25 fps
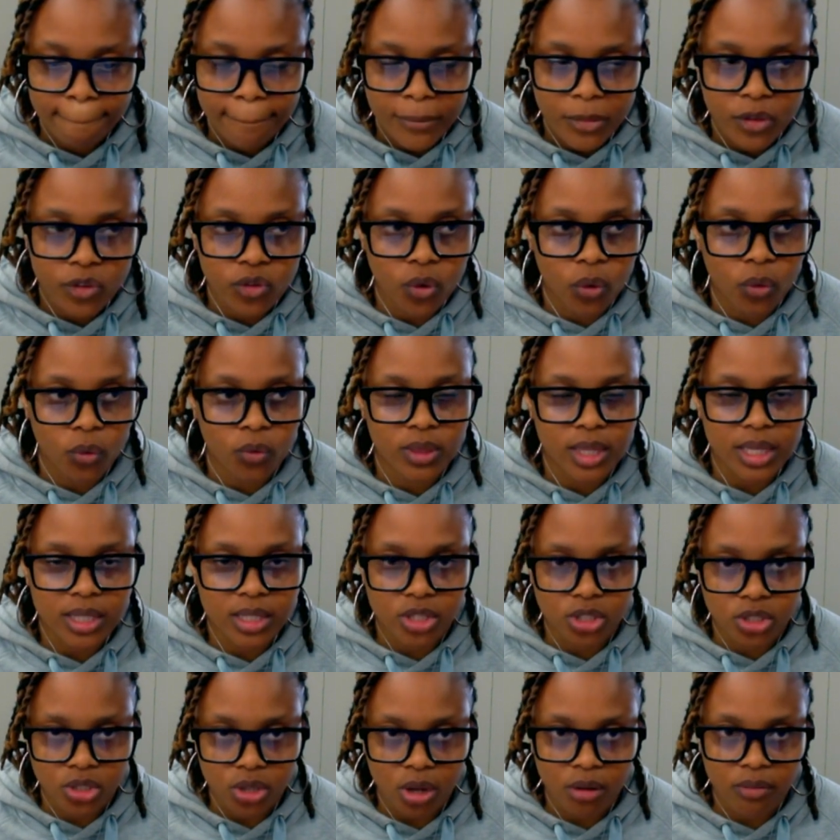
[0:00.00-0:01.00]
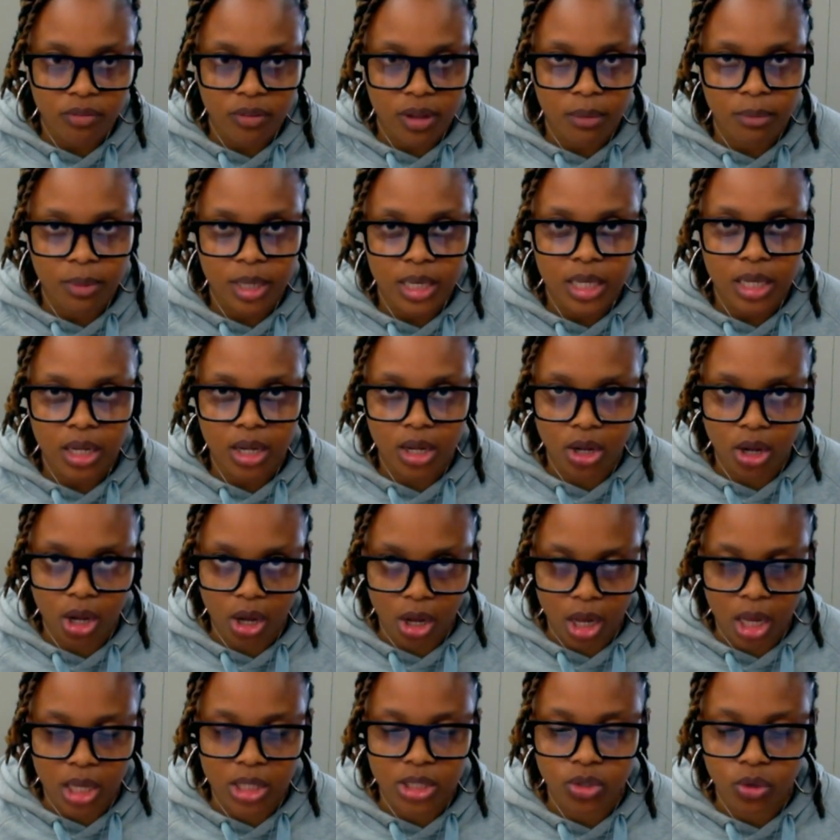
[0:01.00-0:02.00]
So there's a star family,
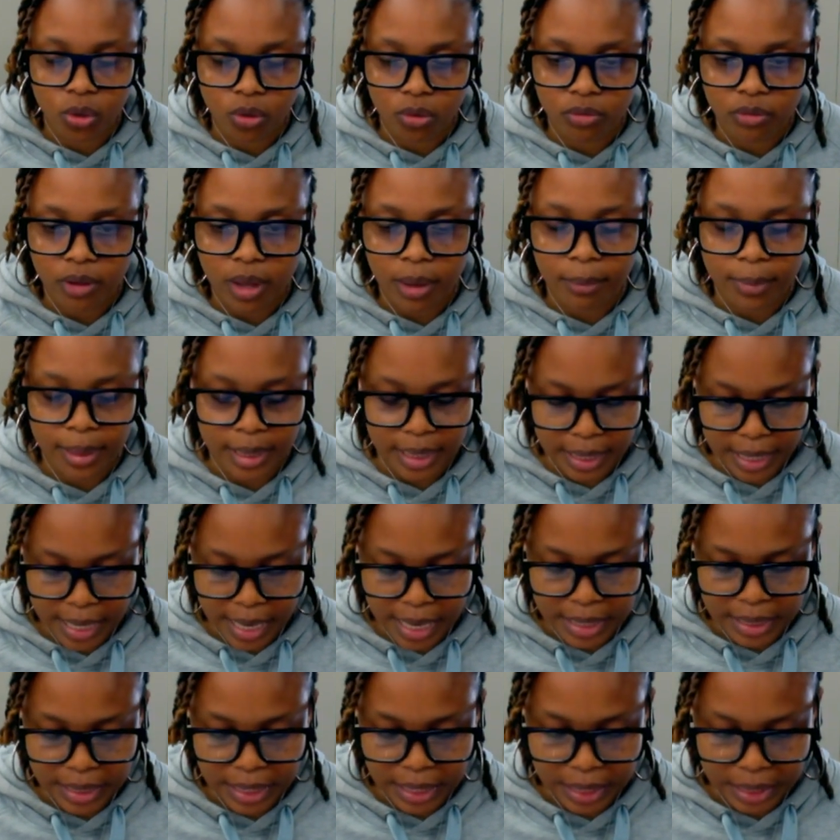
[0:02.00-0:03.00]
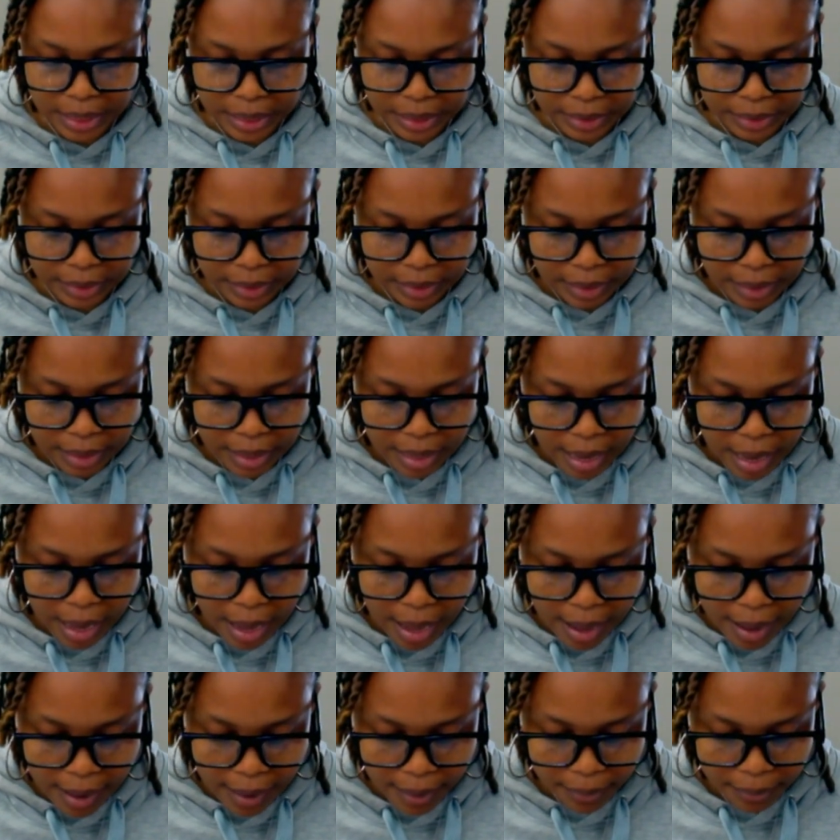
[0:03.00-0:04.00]
a soul family, and then
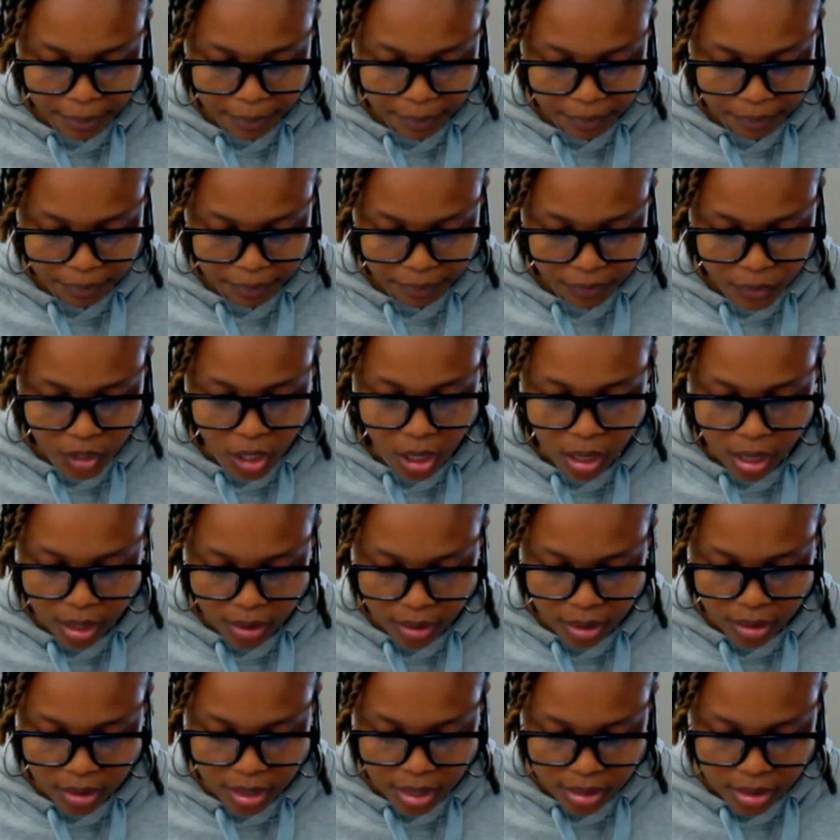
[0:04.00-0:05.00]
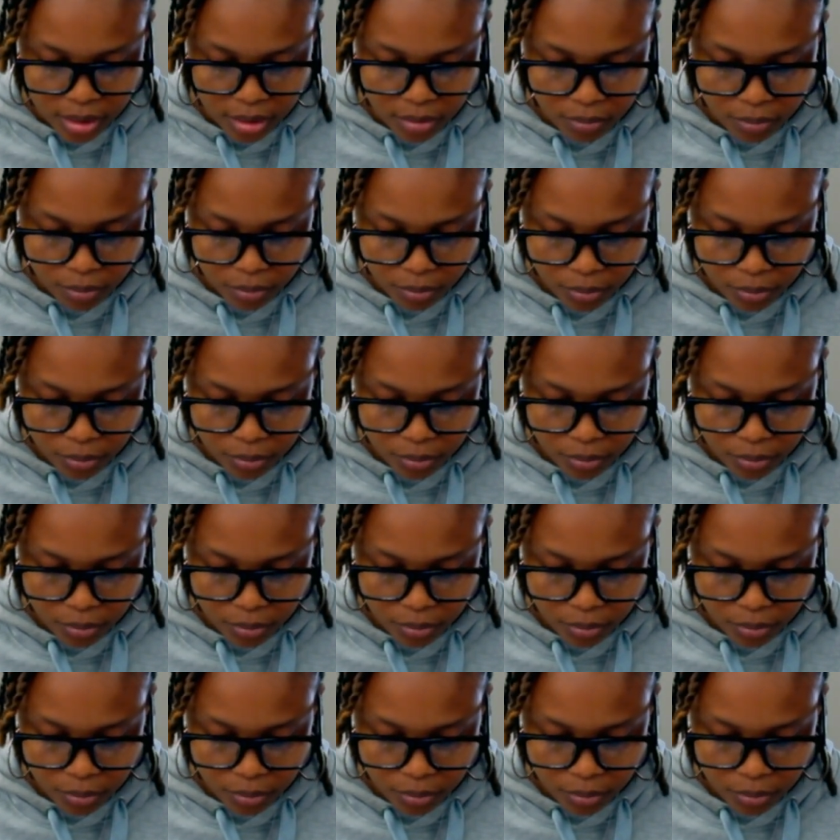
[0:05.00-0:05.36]
yeah, I think that's it.